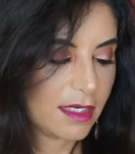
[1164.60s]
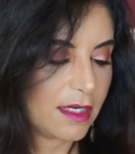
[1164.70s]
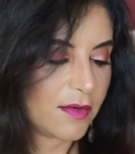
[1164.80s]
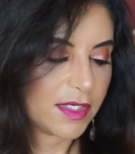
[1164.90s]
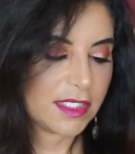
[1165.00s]

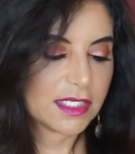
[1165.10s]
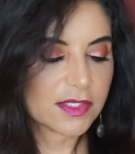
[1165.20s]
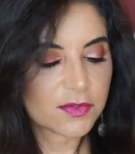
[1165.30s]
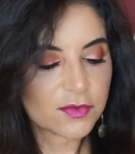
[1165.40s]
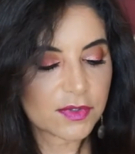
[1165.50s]
All right,
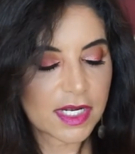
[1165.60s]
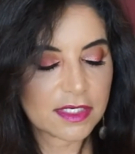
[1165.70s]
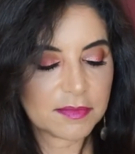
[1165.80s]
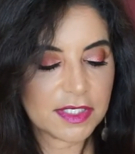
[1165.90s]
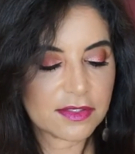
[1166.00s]
another
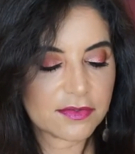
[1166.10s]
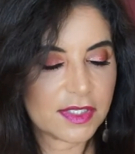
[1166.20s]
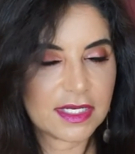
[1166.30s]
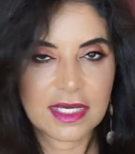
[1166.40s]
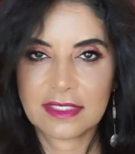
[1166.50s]
item here
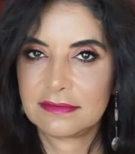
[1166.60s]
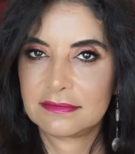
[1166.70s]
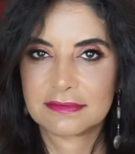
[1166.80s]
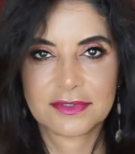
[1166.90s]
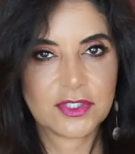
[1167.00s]
that I
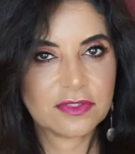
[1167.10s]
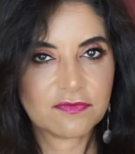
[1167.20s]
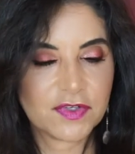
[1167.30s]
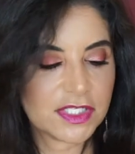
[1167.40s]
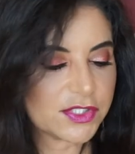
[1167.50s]

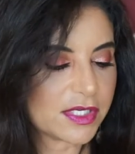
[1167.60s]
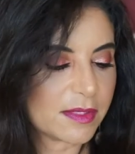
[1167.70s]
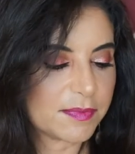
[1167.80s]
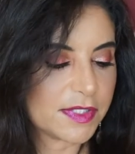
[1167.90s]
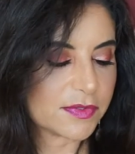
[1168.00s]
couldn't finish
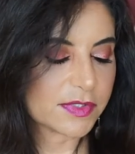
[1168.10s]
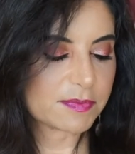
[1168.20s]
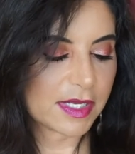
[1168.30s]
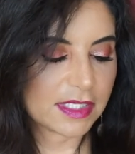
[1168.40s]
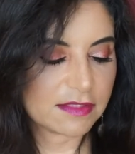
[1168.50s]
up. This one's
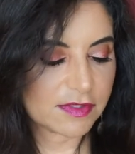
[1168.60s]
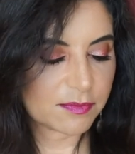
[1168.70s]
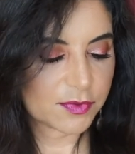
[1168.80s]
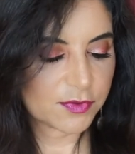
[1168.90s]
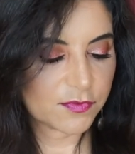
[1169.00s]
by
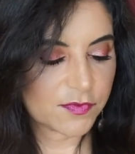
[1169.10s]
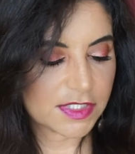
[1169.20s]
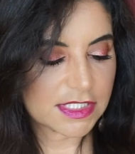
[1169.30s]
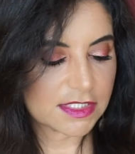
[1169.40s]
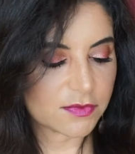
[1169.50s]
Living Proof.
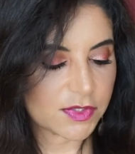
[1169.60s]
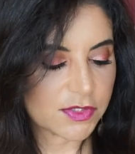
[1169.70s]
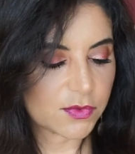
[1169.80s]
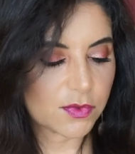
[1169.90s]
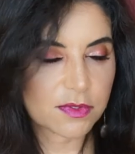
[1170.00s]
This is the
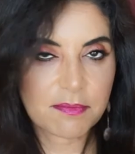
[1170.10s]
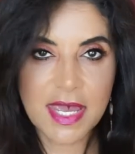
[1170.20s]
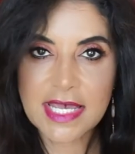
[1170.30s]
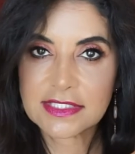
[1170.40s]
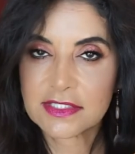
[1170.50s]
Restore
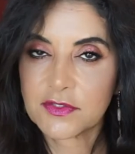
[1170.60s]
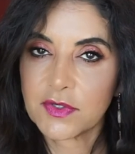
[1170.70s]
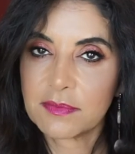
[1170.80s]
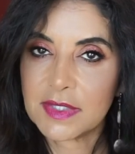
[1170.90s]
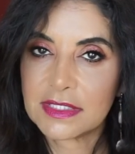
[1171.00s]
Mask
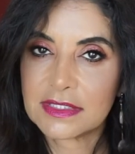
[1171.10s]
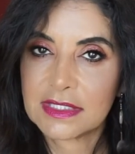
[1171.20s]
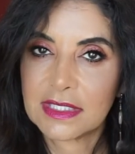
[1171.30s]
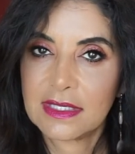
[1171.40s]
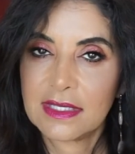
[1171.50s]
Treatment.
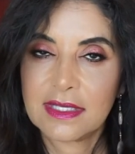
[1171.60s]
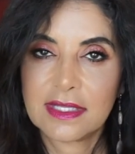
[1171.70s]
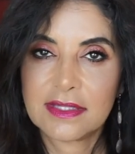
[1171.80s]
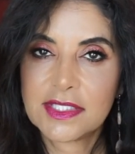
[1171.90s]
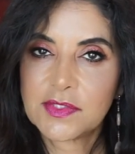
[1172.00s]

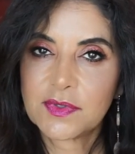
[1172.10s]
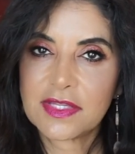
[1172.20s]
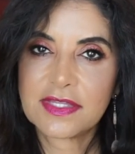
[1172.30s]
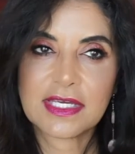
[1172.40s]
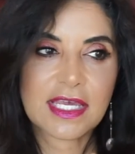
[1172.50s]
This one
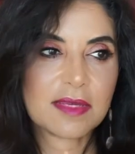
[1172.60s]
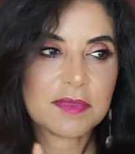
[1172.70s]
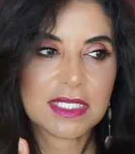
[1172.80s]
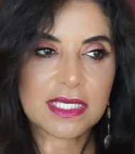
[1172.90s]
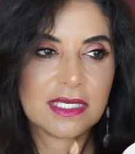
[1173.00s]
I think came
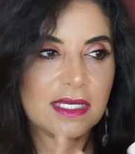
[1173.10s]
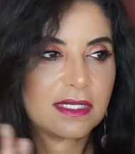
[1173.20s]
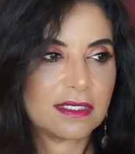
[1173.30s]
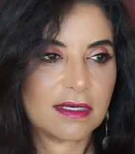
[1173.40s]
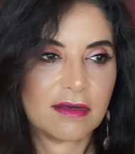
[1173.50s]
in a
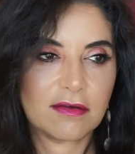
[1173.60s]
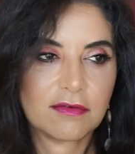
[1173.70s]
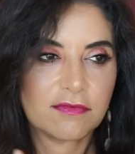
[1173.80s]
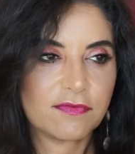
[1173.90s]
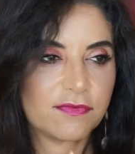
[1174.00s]
kit
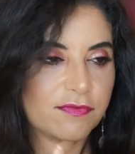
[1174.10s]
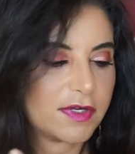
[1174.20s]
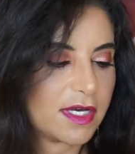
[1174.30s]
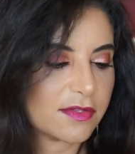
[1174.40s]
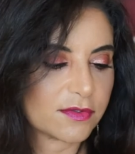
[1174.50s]
of
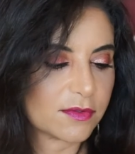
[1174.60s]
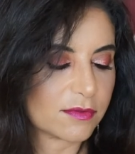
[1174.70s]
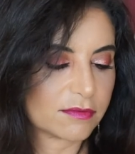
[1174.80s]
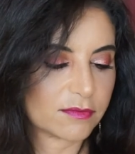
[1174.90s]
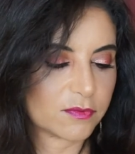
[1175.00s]

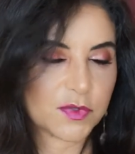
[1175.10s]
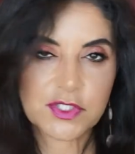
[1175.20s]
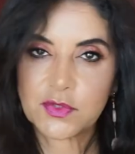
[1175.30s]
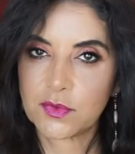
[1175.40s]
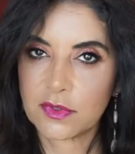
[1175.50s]
other
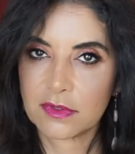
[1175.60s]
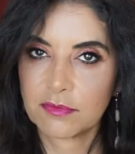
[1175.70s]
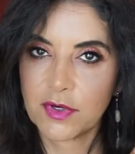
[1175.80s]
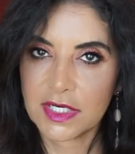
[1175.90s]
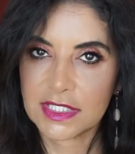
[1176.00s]

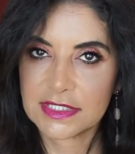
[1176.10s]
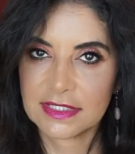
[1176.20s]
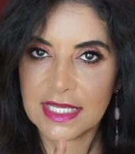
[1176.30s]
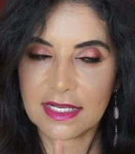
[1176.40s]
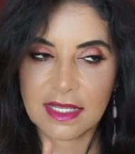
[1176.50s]
Restore products
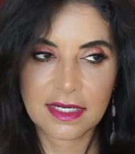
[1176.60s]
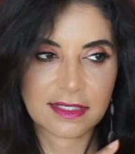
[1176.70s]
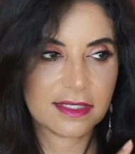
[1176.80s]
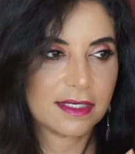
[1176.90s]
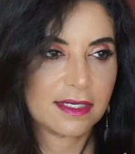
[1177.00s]
in that line.